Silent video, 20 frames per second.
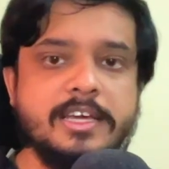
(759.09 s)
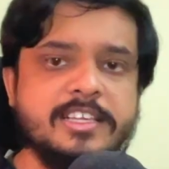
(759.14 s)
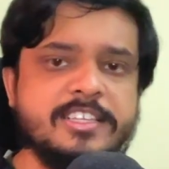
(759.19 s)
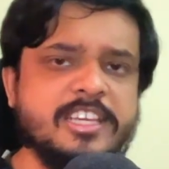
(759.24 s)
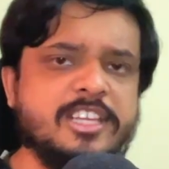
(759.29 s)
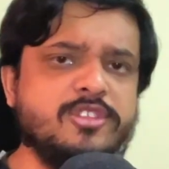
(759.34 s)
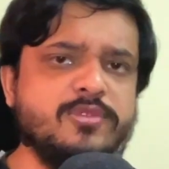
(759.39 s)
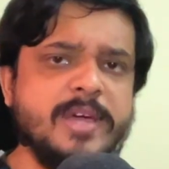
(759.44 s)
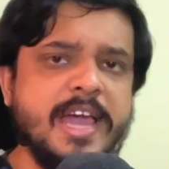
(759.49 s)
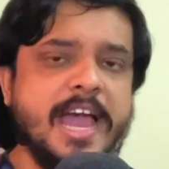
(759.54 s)

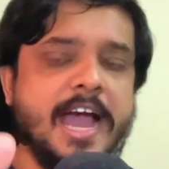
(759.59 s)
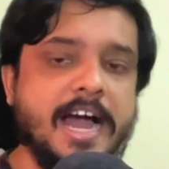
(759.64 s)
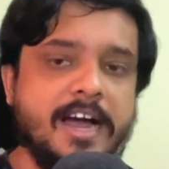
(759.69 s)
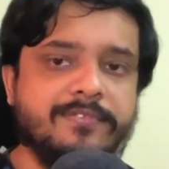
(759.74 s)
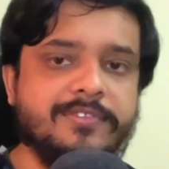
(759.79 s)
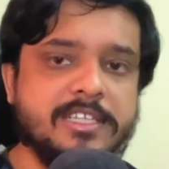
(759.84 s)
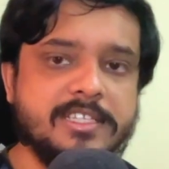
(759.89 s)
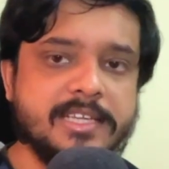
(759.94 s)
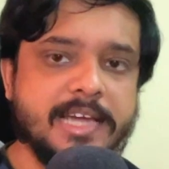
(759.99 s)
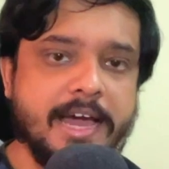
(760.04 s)
Since we
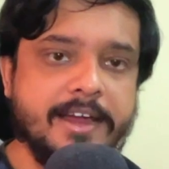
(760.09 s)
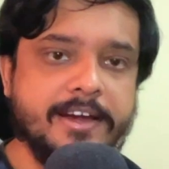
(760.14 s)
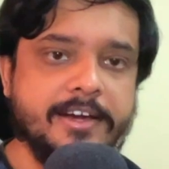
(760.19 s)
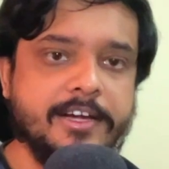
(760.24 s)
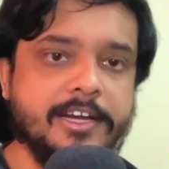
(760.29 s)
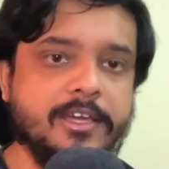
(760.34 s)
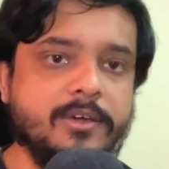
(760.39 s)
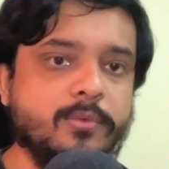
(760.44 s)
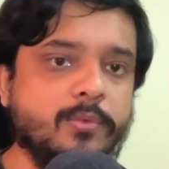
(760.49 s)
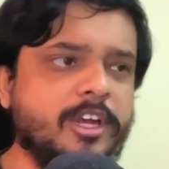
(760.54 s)
have this
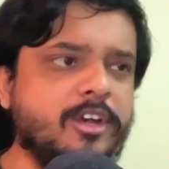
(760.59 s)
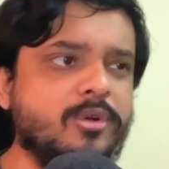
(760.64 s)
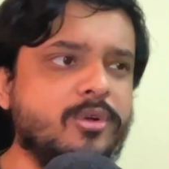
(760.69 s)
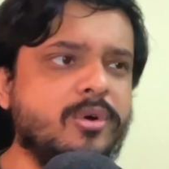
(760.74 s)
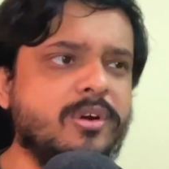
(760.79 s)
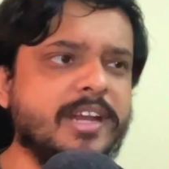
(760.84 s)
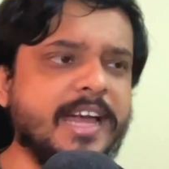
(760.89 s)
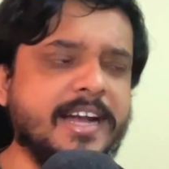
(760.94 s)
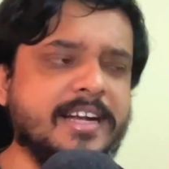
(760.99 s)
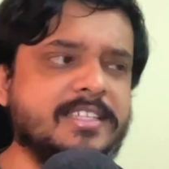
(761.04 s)
guarantee, we
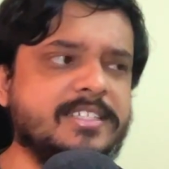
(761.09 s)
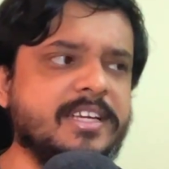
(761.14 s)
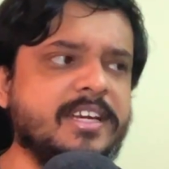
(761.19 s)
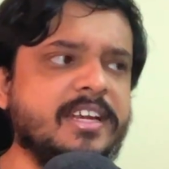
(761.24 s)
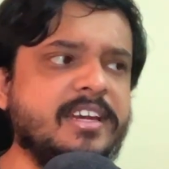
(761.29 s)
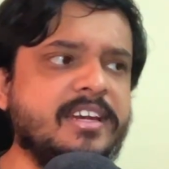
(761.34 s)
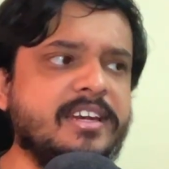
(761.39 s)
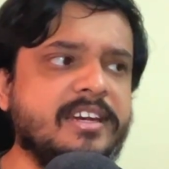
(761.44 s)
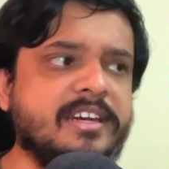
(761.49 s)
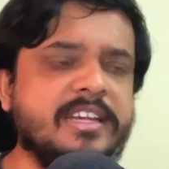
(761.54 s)
don't
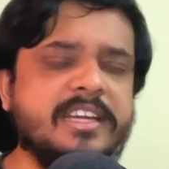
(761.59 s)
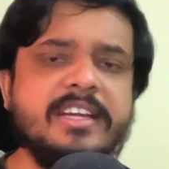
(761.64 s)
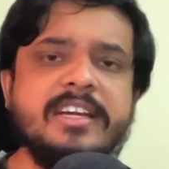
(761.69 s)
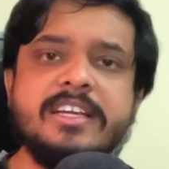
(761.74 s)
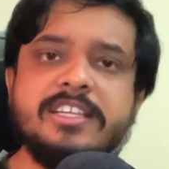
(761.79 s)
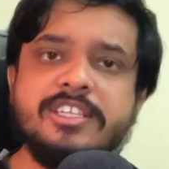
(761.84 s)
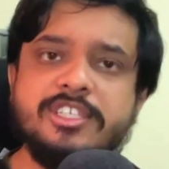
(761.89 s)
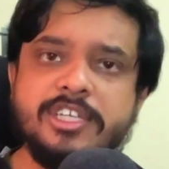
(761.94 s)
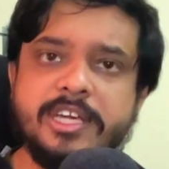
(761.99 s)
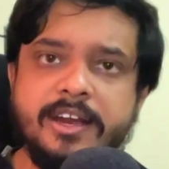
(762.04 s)
actually need
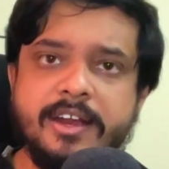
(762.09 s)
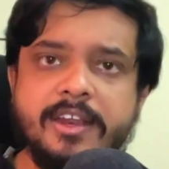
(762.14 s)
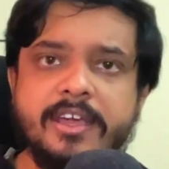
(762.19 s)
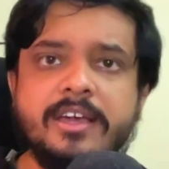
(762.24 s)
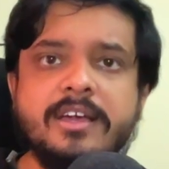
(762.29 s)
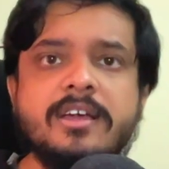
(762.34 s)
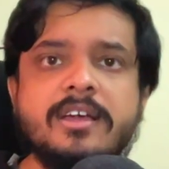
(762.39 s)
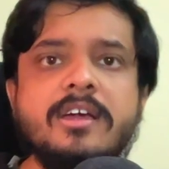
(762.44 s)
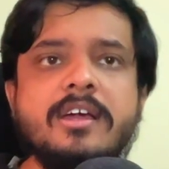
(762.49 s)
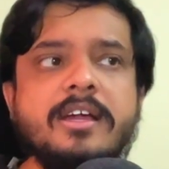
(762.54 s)
a
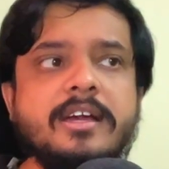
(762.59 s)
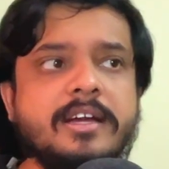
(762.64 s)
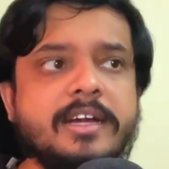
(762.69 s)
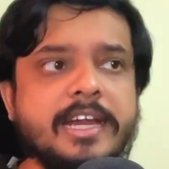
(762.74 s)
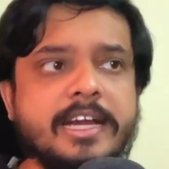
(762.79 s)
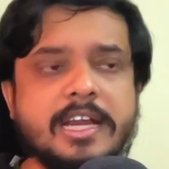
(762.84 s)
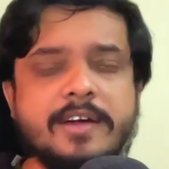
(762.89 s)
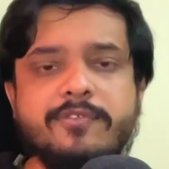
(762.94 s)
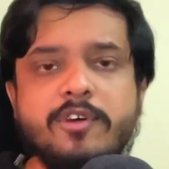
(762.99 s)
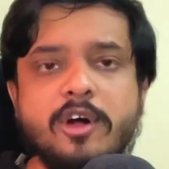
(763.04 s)
generic
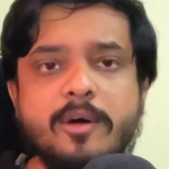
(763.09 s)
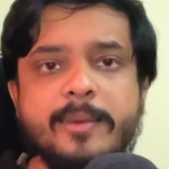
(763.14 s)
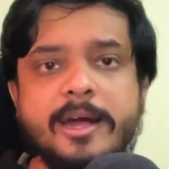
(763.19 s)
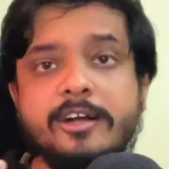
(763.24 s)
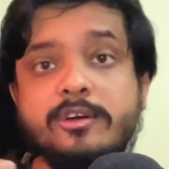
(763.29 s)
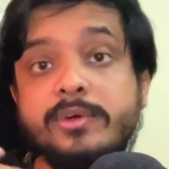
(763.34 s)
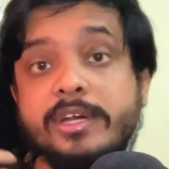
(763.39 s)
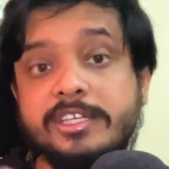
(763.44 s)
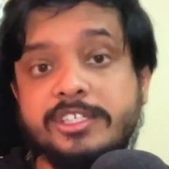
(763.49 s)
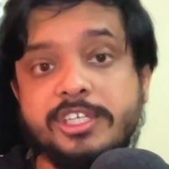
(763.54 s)
data
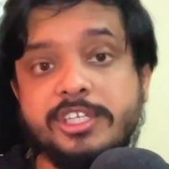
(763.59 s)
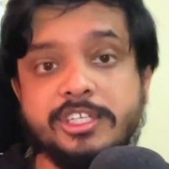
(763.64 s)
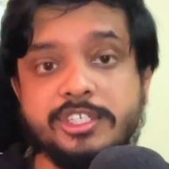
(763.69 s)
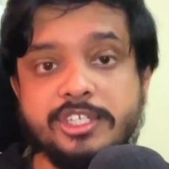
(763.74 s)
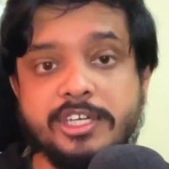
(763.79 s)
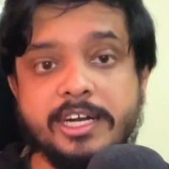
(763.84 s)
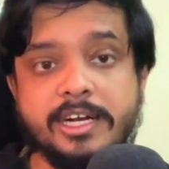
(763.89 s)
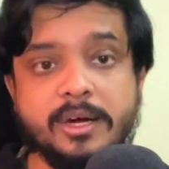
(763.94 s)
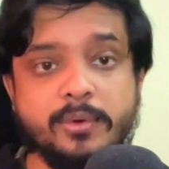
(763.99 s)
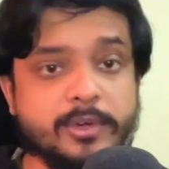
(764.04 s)
format to exchange
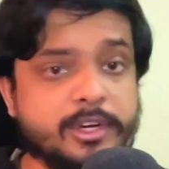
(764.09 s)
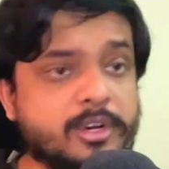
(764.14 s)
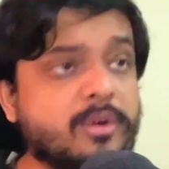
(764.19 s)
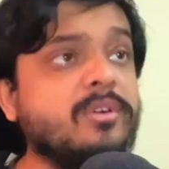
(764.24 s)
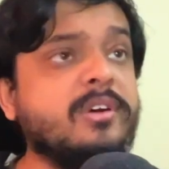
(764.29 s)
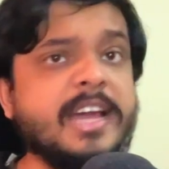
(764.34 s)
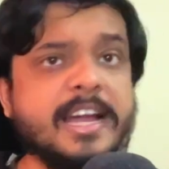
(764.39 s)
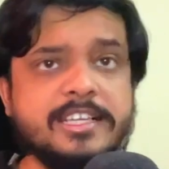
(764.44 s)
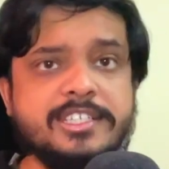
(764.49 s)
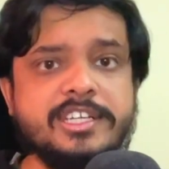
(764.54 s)
data. We
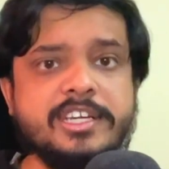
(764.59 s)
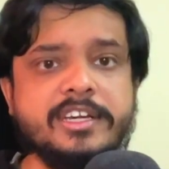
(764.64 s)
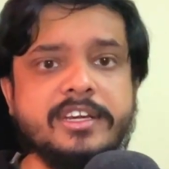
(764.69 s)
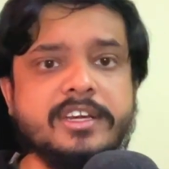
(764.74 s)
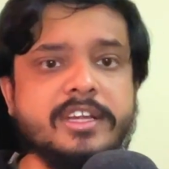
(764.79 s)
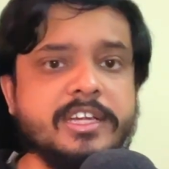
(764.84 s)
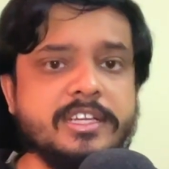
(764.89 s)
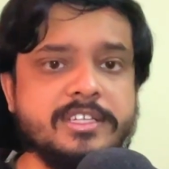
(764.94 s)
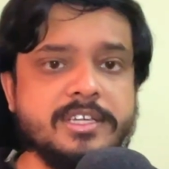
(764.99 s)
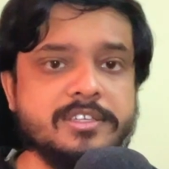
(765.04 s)
don't actually
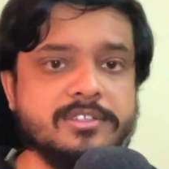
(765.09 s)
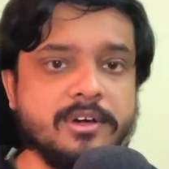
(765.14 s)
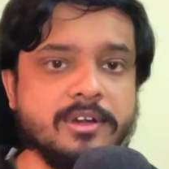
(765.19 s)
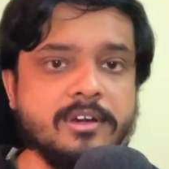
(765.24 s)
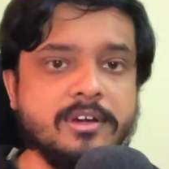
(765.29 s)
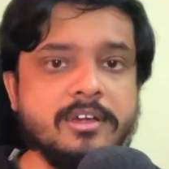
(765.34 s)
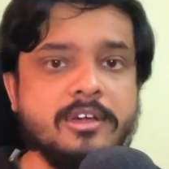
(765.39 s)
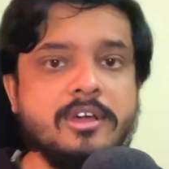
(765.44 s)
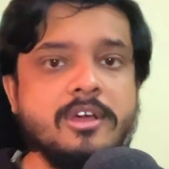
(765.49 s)
need JSON.